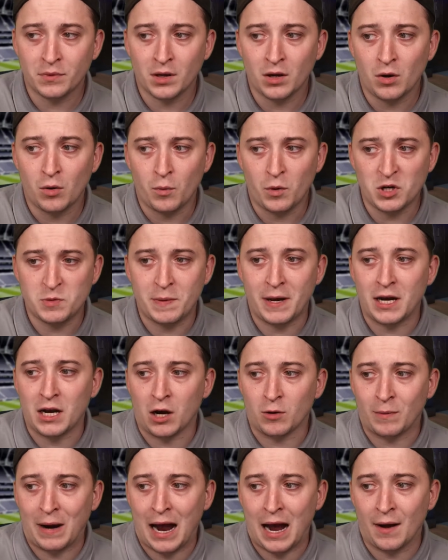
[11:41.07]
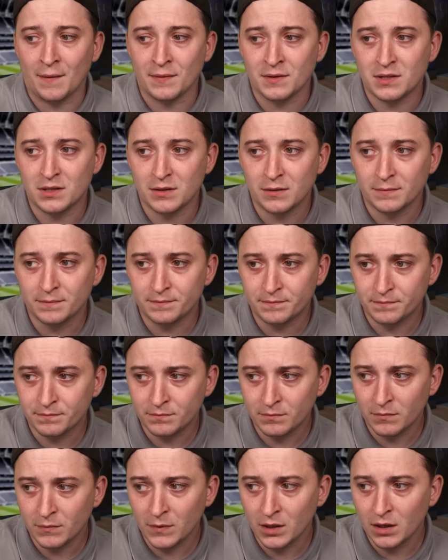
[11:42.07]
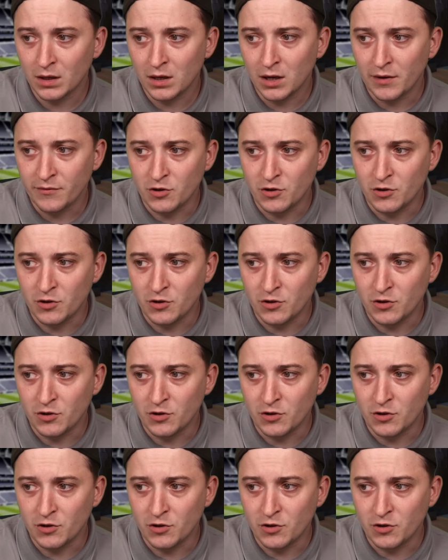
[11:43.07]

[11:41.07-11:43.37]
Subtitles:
We spent around, if